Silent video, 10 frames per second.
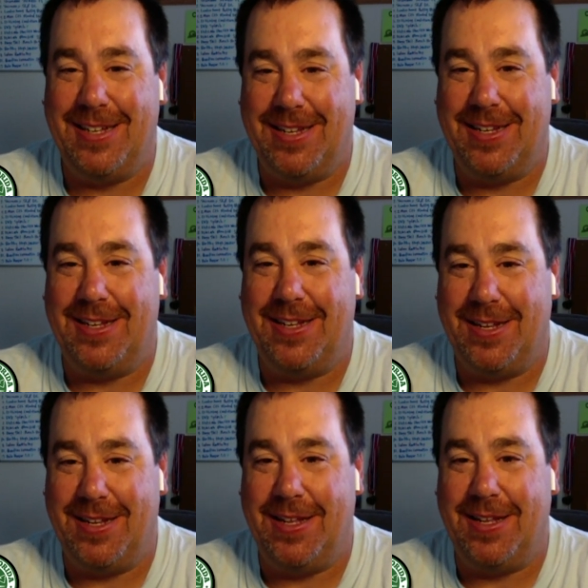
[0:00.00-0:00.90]

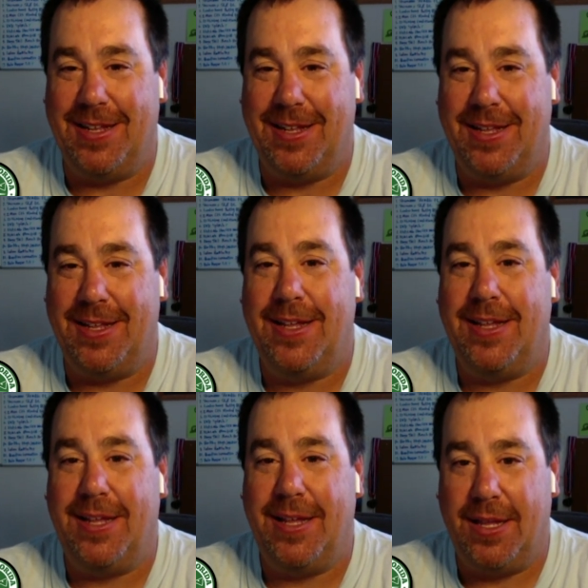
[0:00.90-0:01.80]

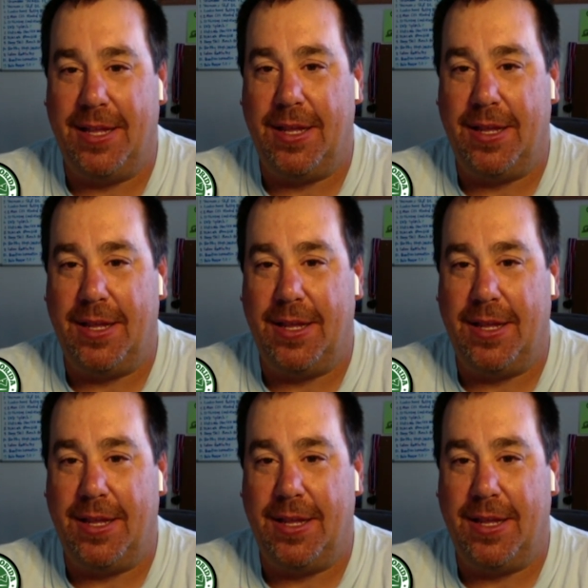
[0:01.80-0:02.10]
(not speaking)